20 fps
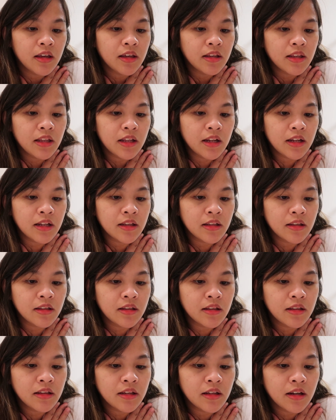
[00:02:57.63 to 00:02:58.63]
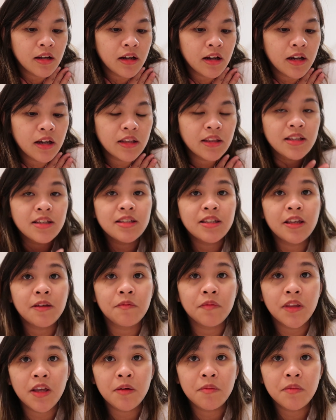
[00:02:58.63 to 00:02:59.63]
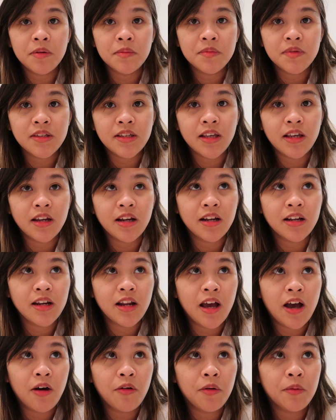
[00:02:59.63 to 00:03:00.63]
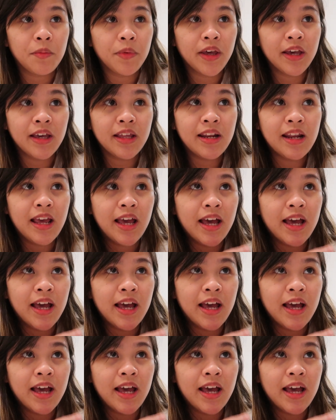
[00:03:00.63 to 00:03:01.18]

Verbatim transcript: And then at the same time, I'm scared. How am I gonna